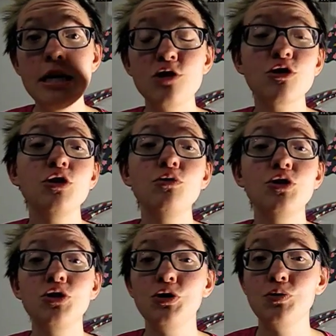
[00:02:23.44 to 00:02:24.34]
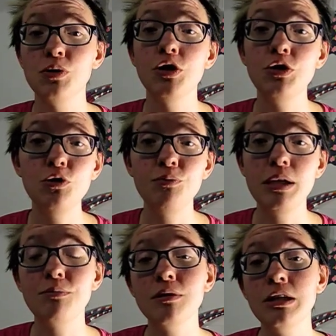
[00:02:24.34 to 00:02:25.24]
introduced to new
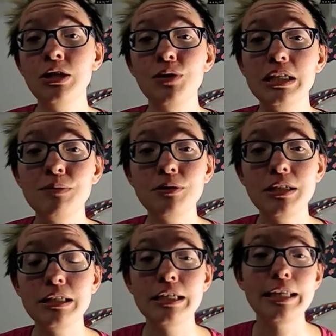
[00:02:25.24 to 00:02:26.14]
people and new experiences,